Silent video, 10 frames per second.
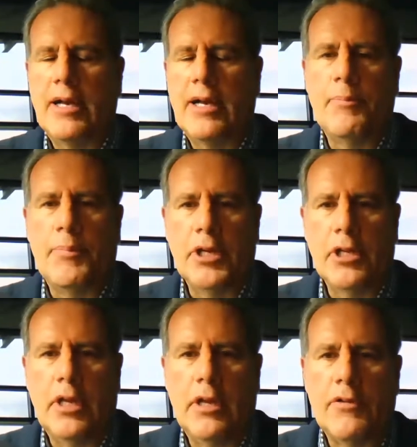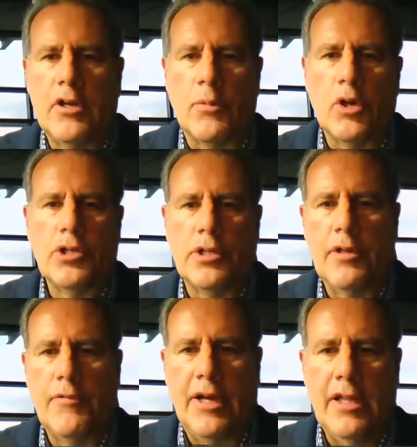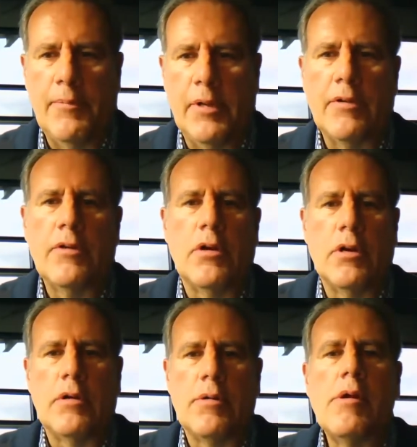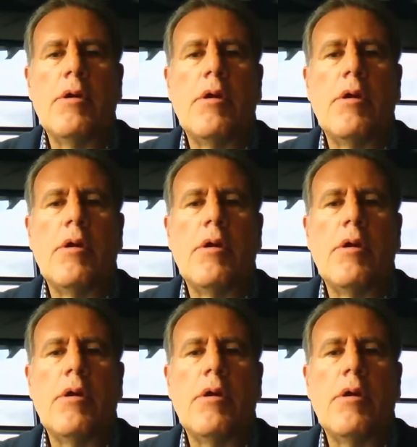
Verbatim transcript: possibility of commercial development uh,